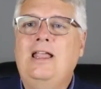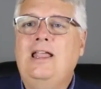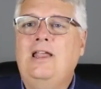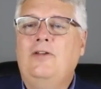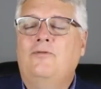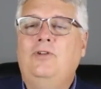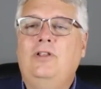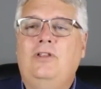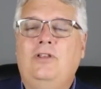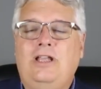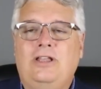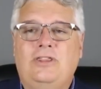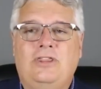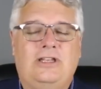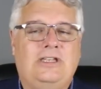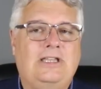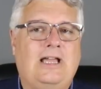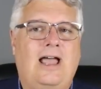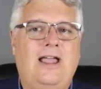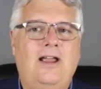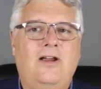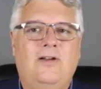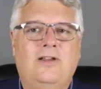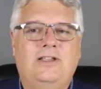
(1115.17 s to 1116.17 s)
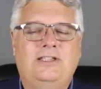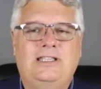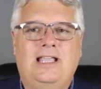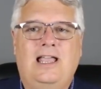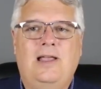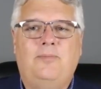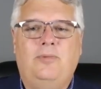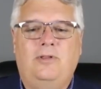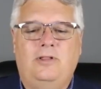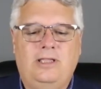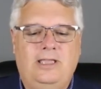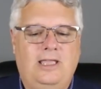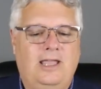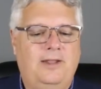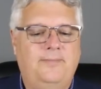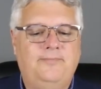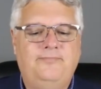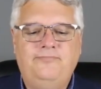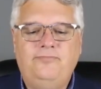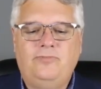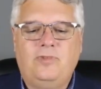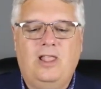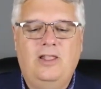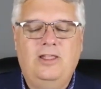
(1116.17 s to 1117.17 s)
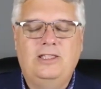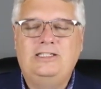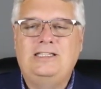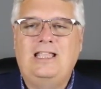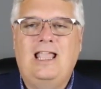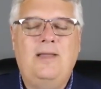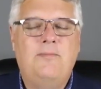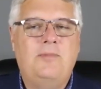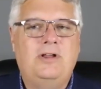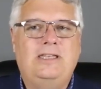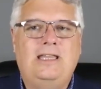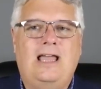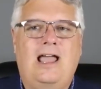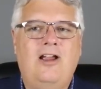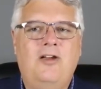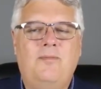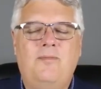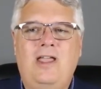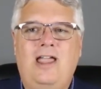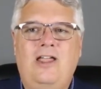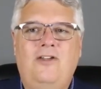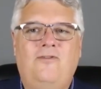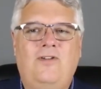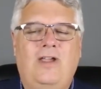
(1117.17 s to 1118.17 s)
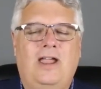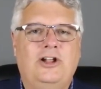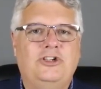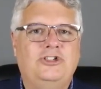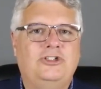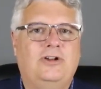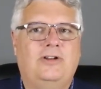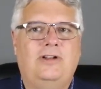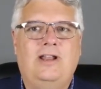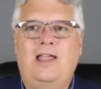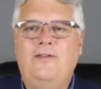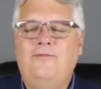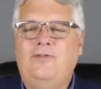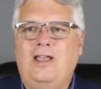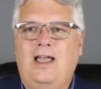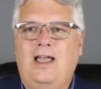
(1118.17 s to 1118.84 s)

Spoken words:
If we look at the tire example again, let's say I'm a tire manufacturer and